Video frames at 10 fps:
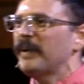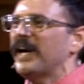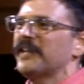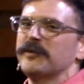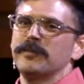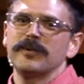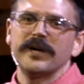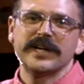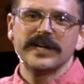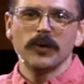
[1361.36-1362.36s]
bathroom
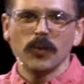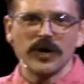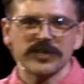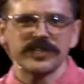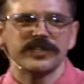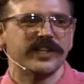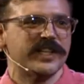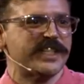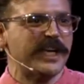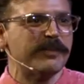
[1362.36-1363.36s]
break and he walks into
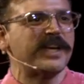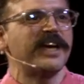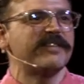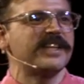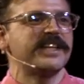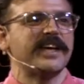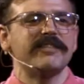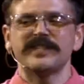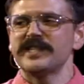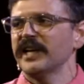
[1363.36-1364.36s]
the same cave that
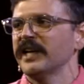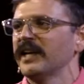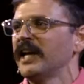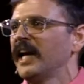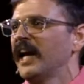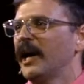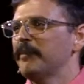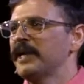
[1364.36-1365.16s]
David's in. I